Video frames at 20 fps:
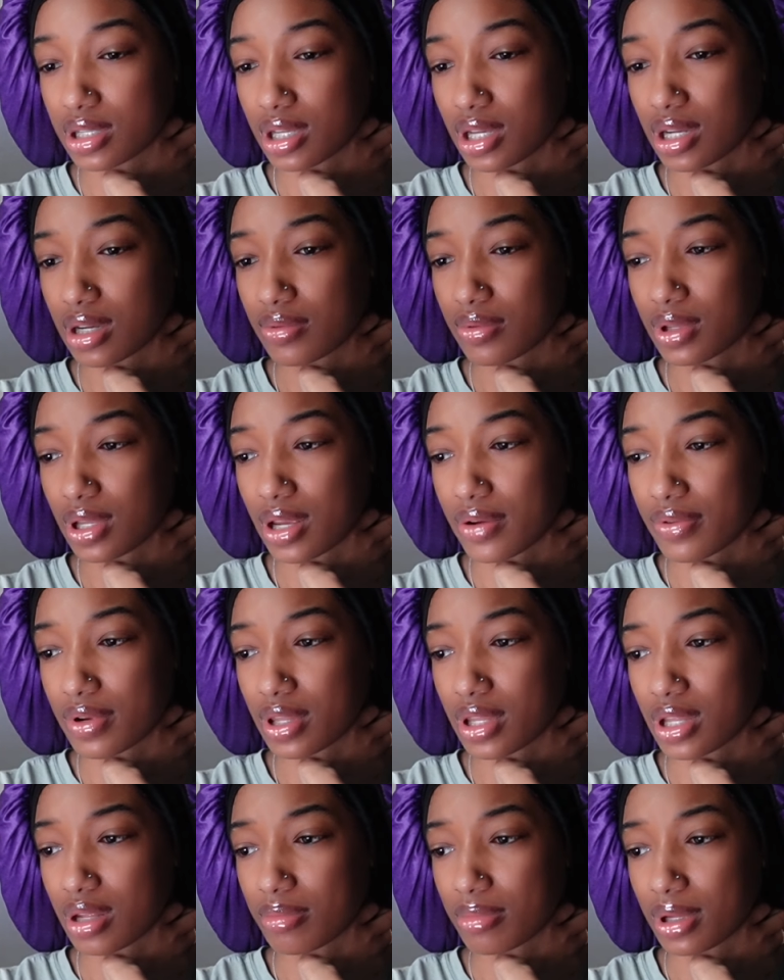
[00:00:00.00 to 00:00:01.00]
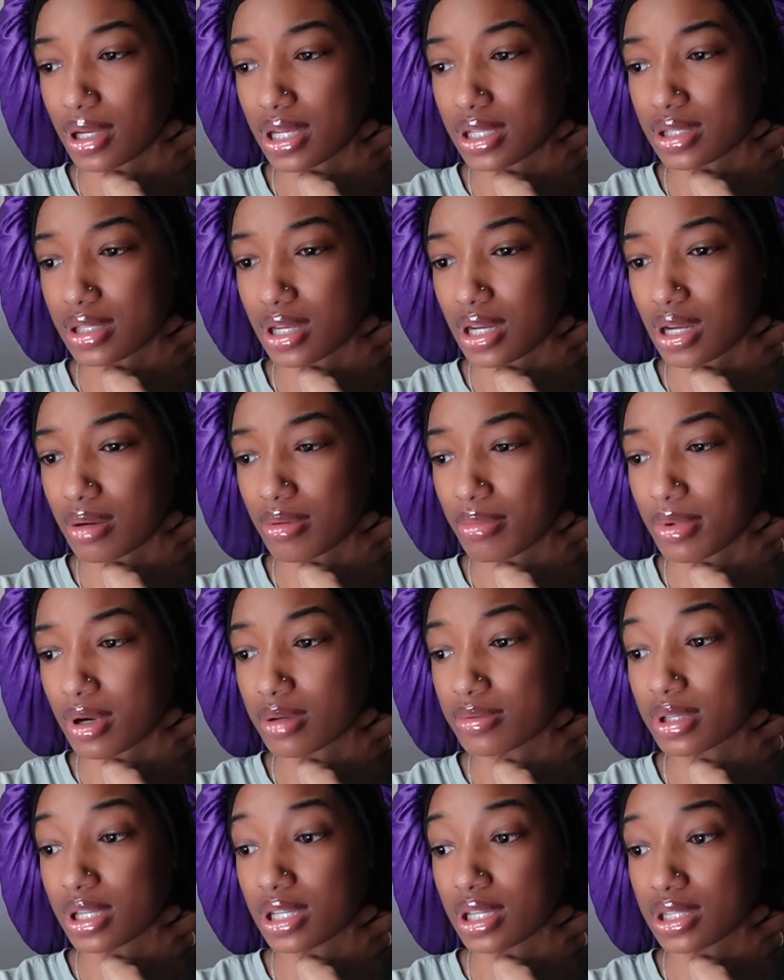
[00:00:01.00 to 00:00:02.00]
I don't really have anything planned today. My
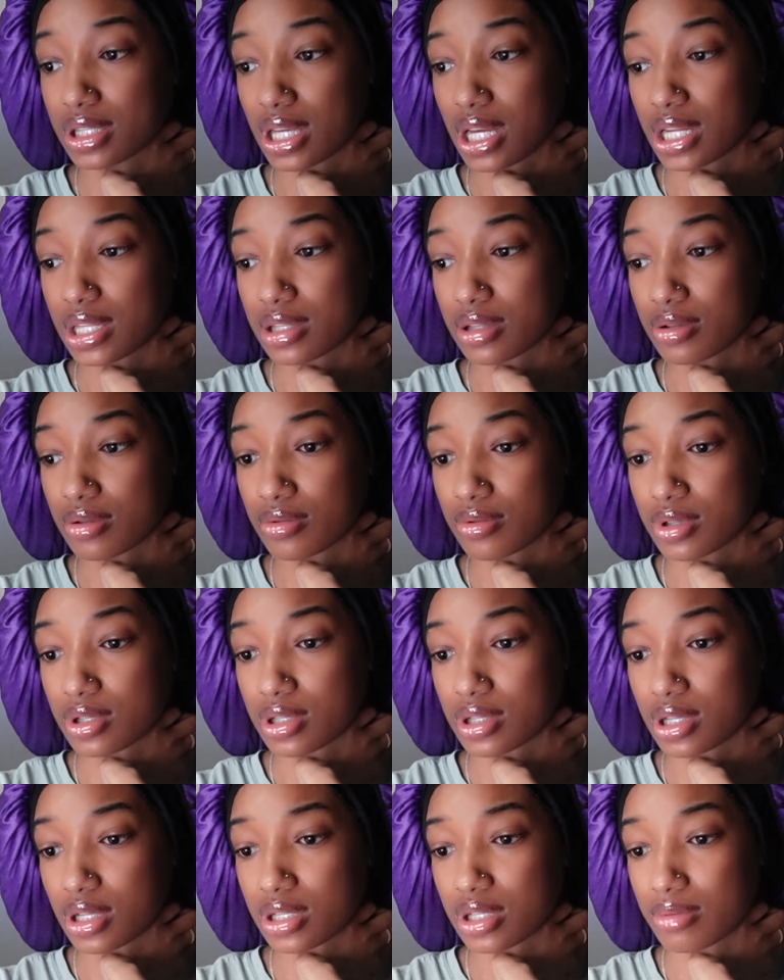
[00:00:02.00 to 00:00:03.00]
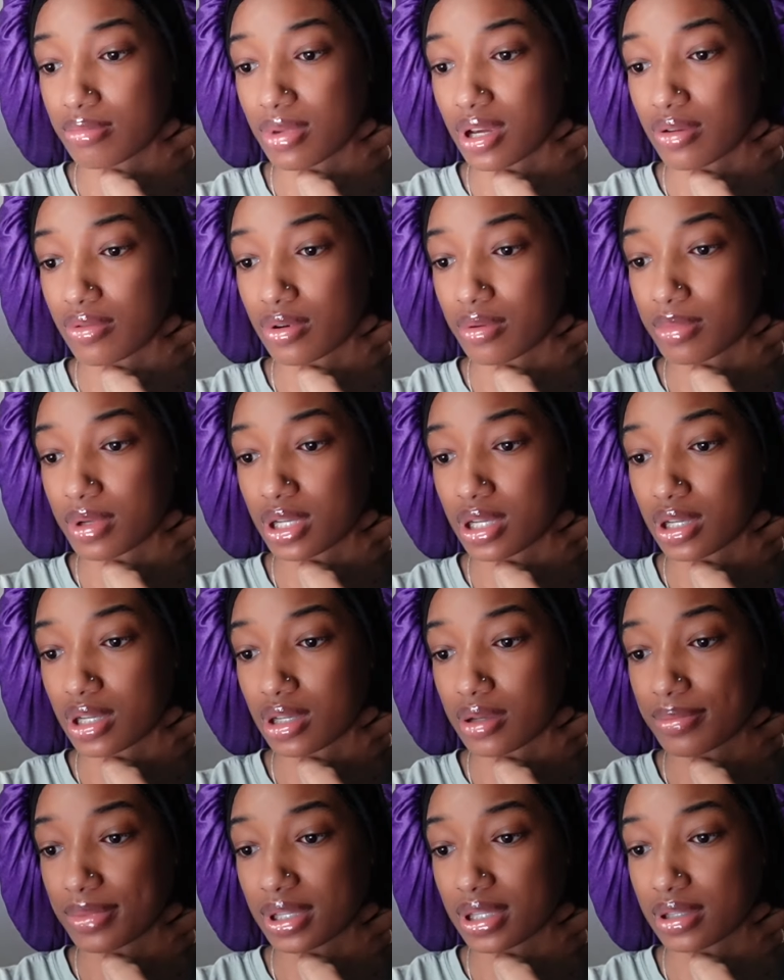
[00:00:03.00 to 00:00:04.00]
mom's getting a tattoo. She said she may want me to
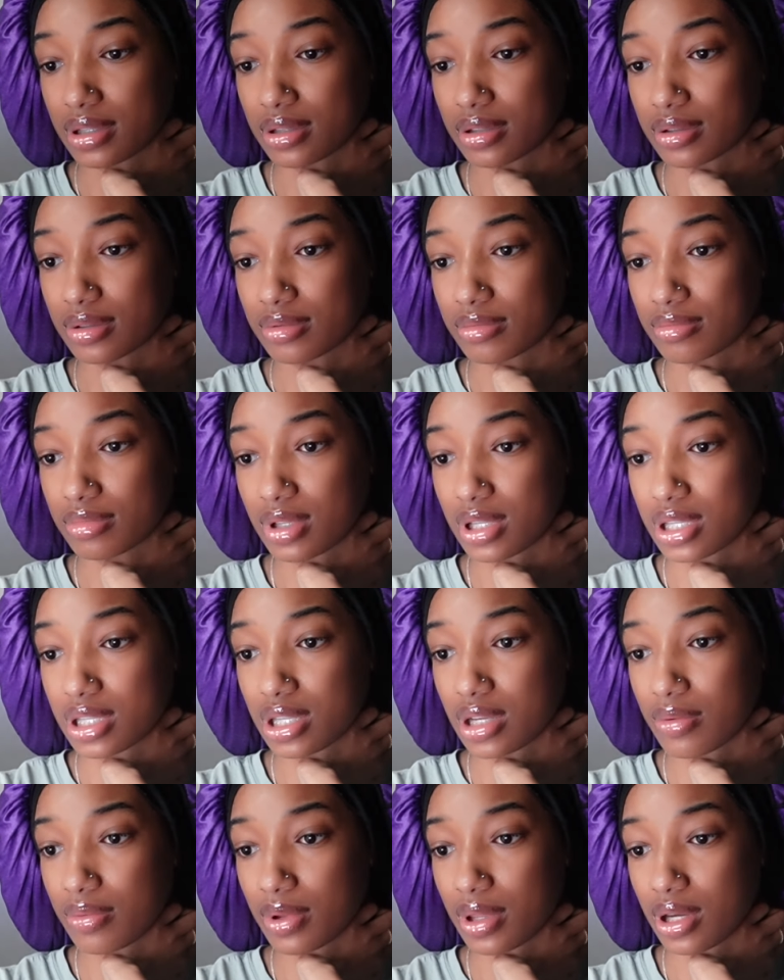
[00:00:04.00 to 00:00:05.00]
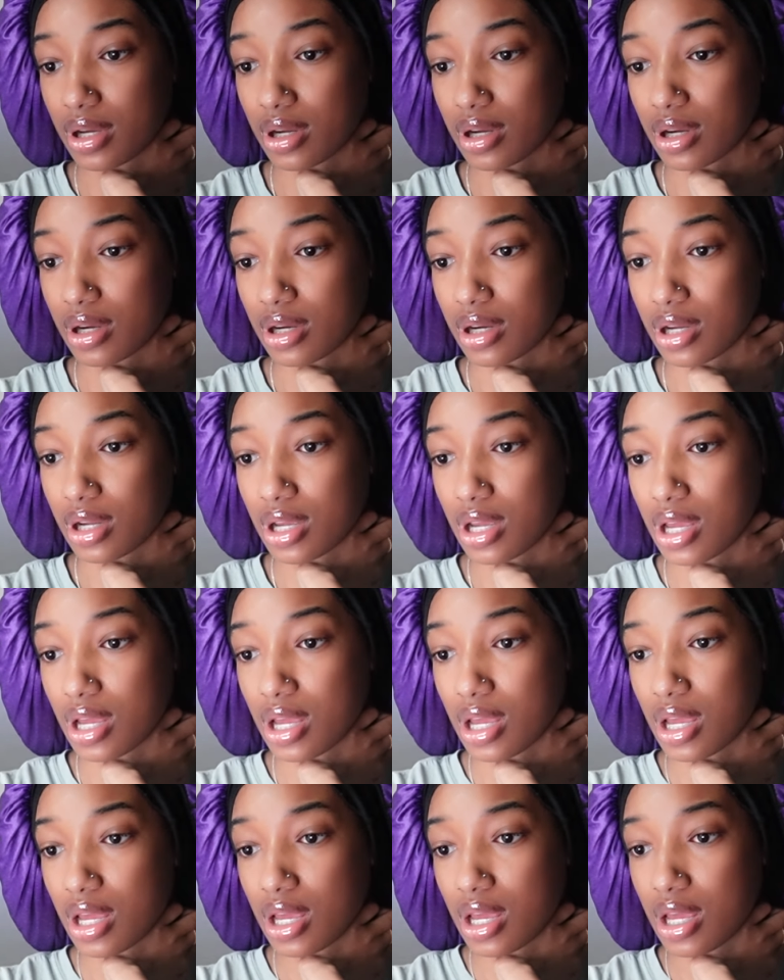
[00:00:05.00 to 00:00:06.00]
come and sit with her
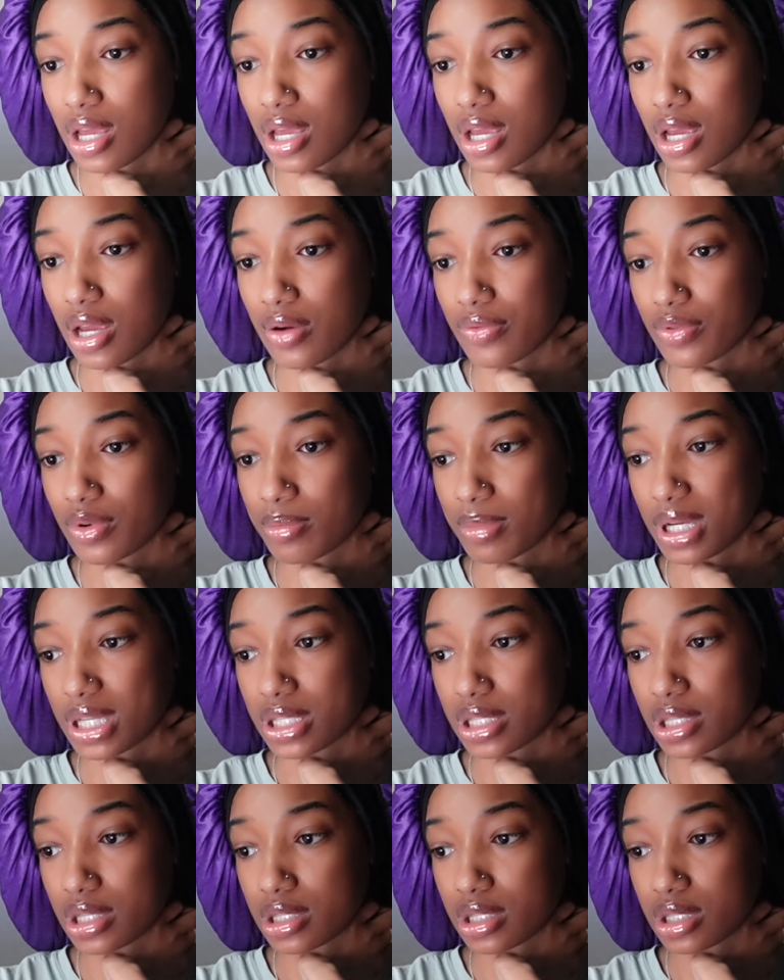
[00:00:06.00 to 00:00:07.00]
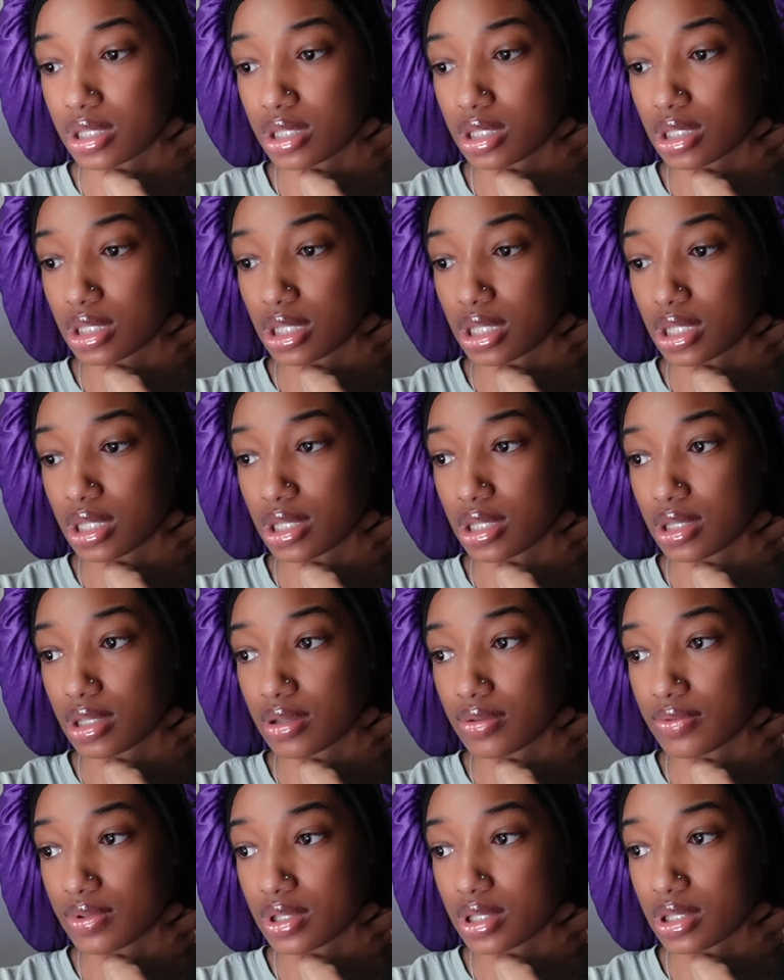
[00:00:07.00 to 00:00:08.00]
after my sister
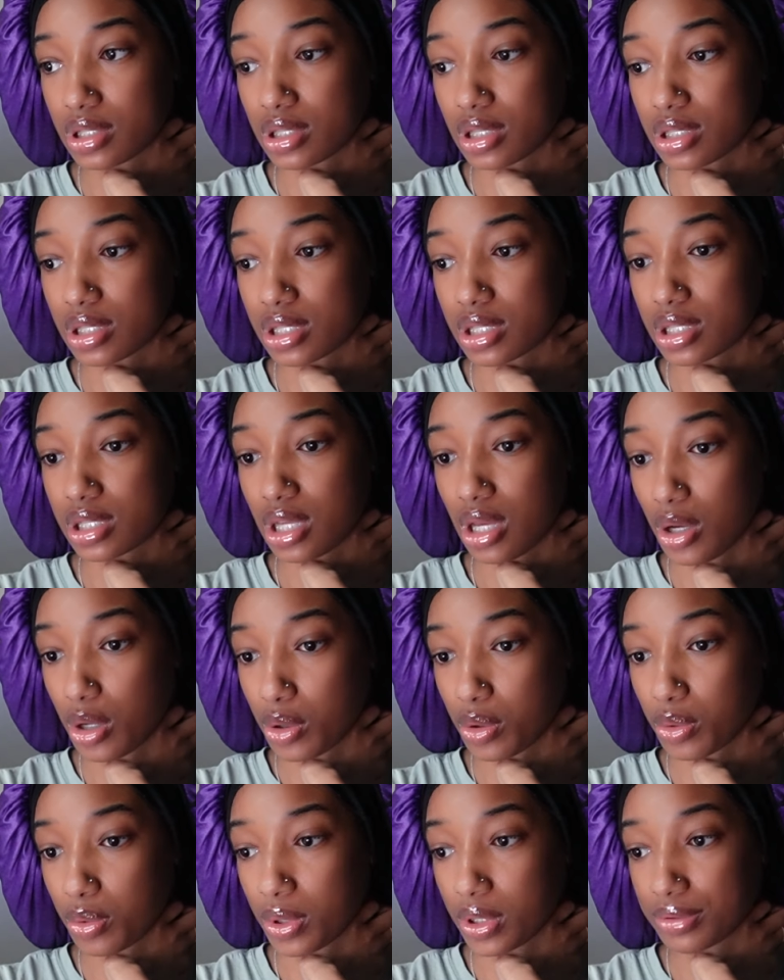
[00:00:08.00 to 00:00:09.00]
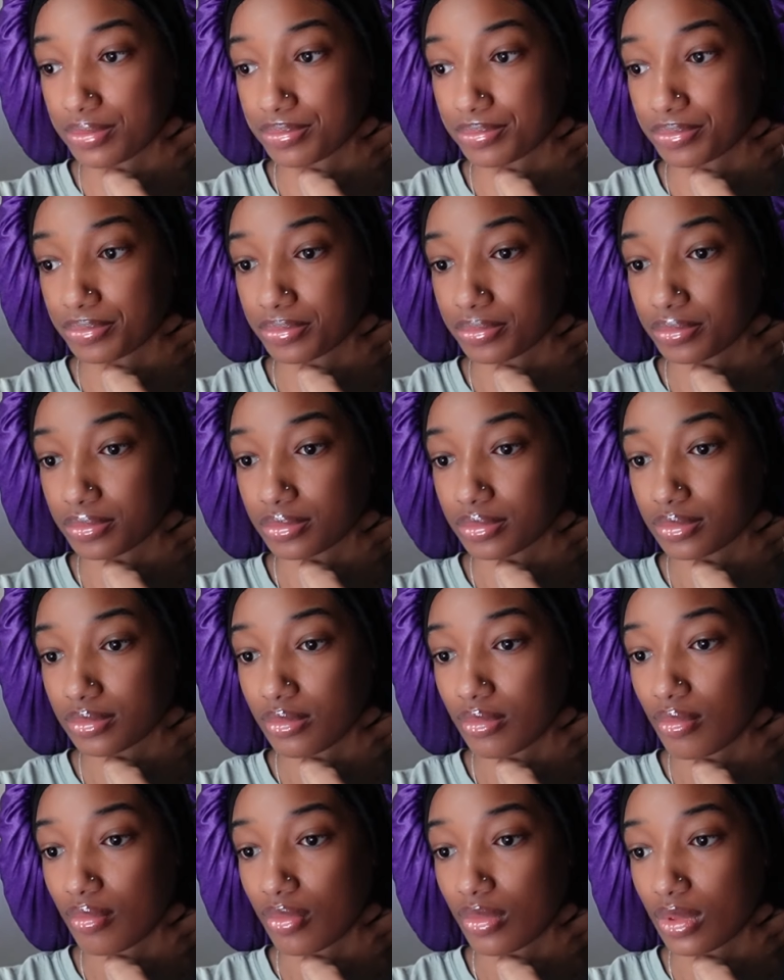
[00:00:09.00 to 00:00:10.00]
leaves. So
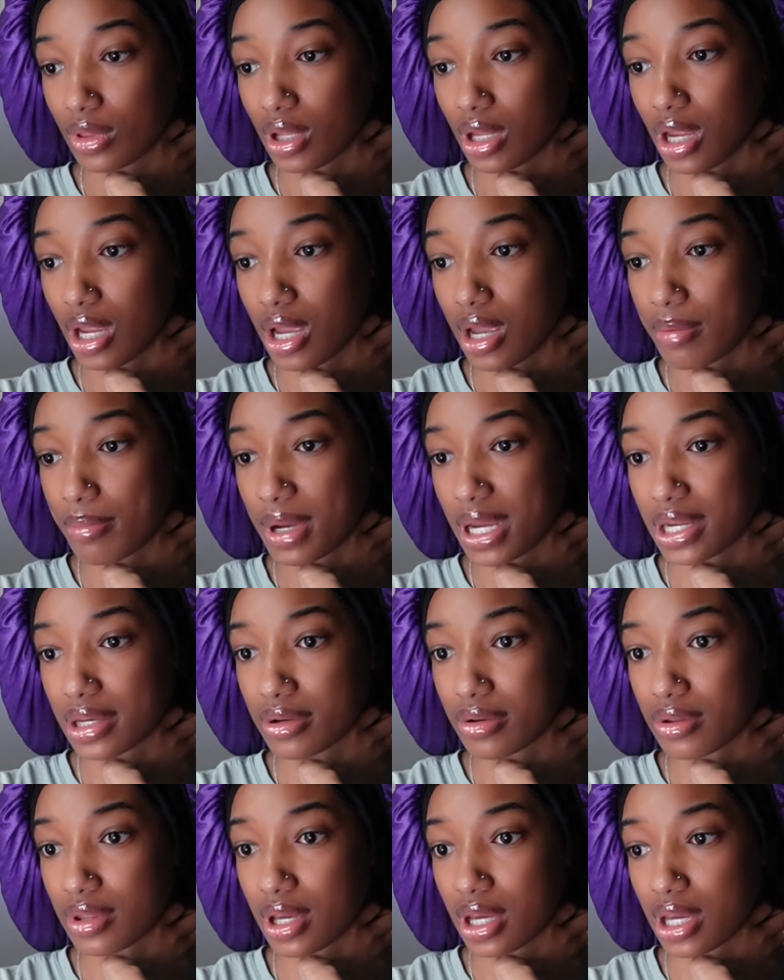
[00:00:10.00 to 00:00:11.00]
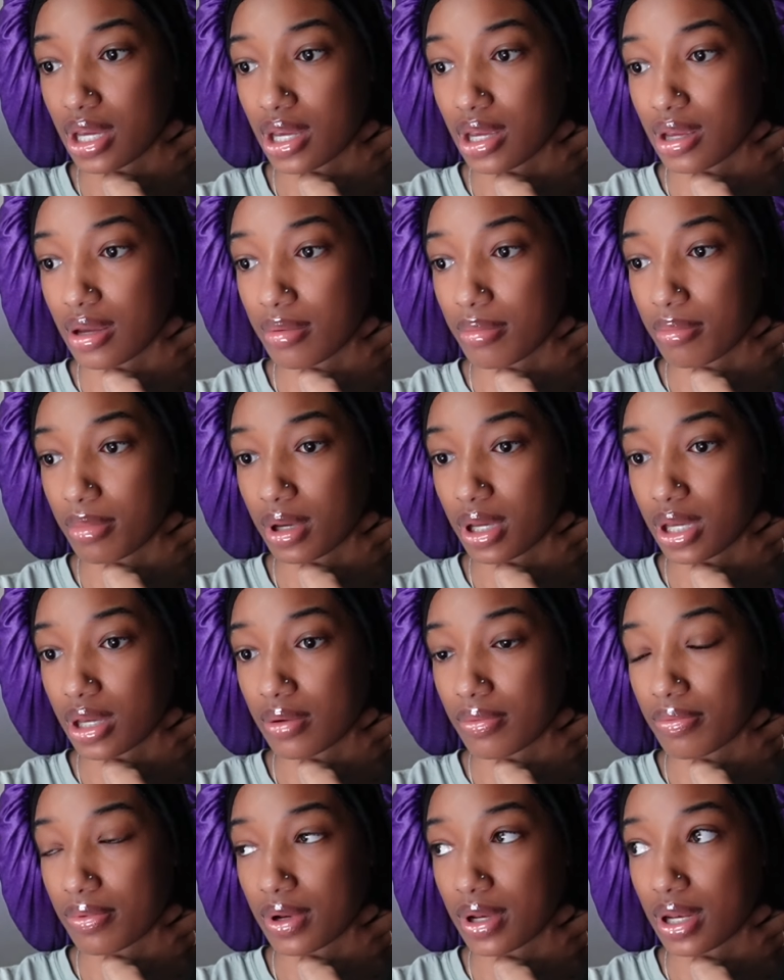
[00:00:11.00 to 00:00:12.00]
I may do that, but
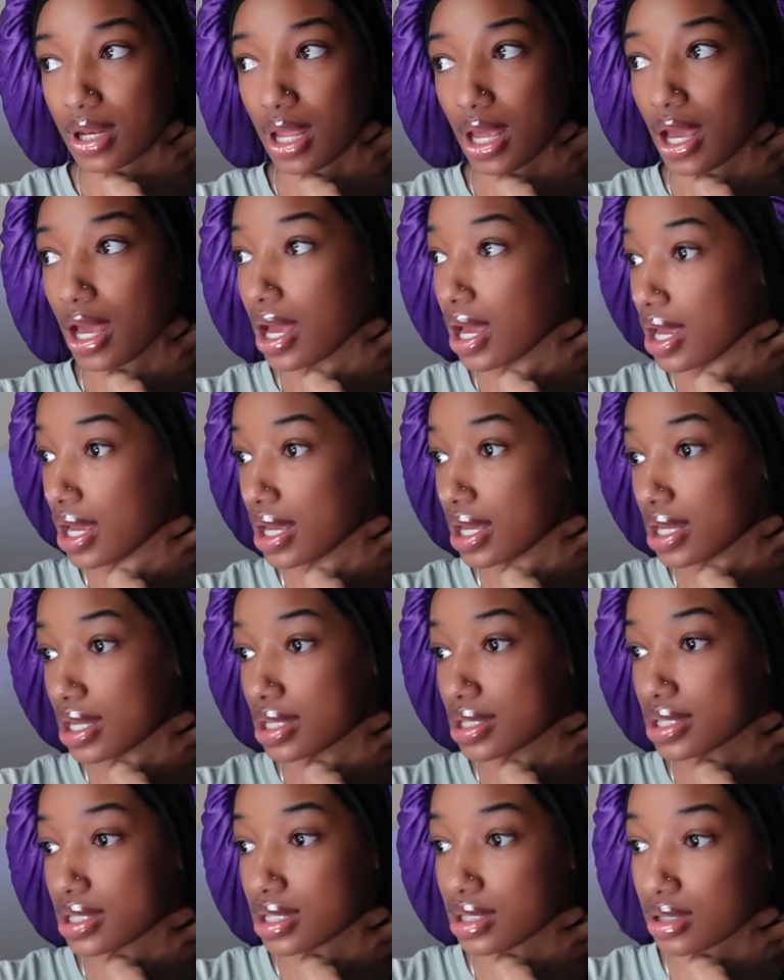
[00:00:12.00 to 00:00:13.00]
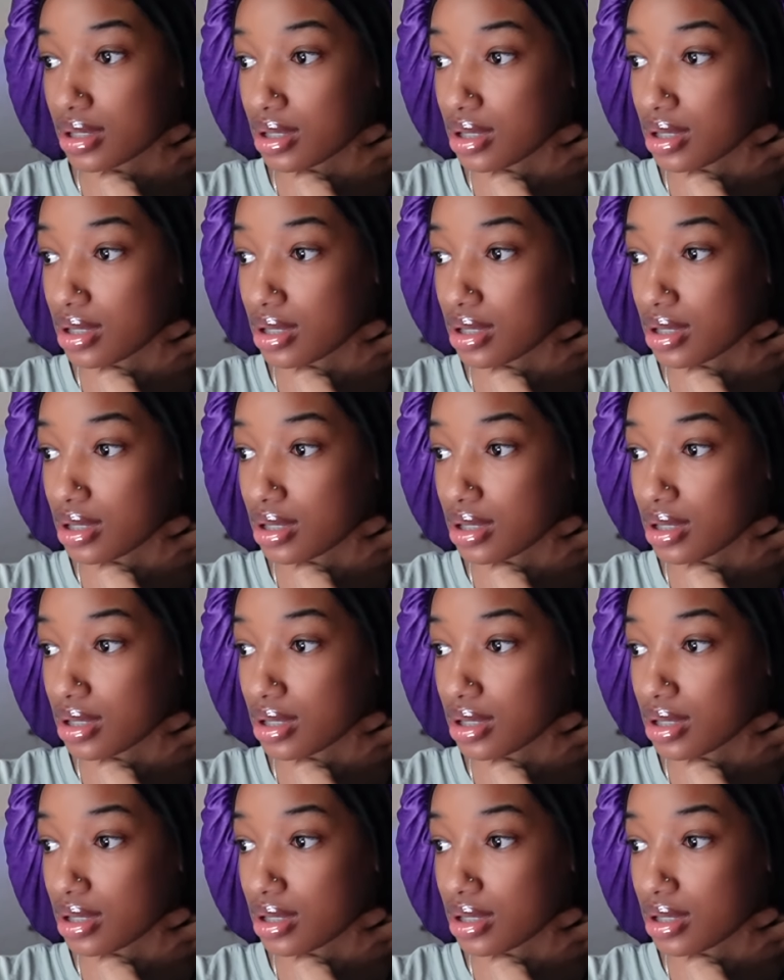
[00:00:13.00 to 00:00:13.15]
if not,